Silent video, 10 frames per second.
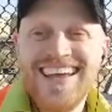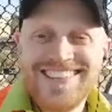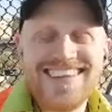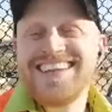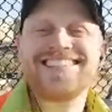
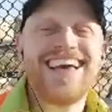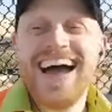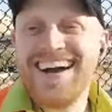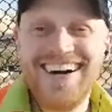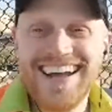City
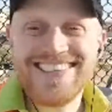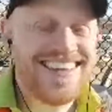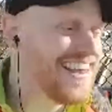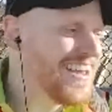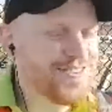Skylines,
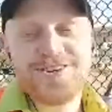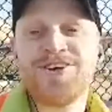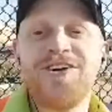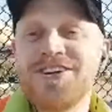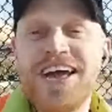and as a
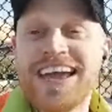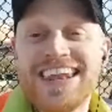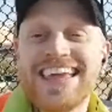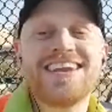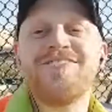result, you're not going
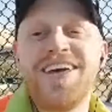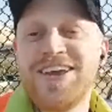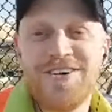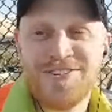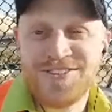to get a
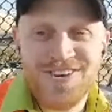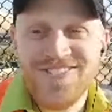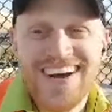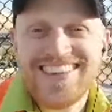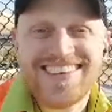video for two
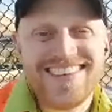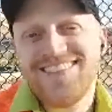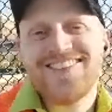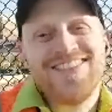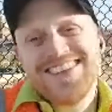months because
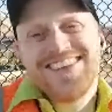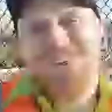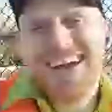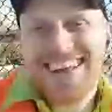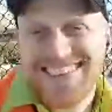I've been busy
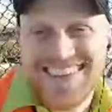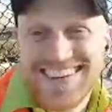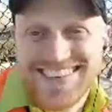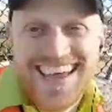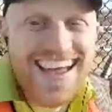playing
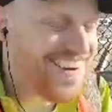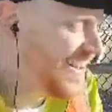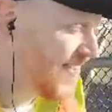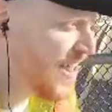City Skyline. But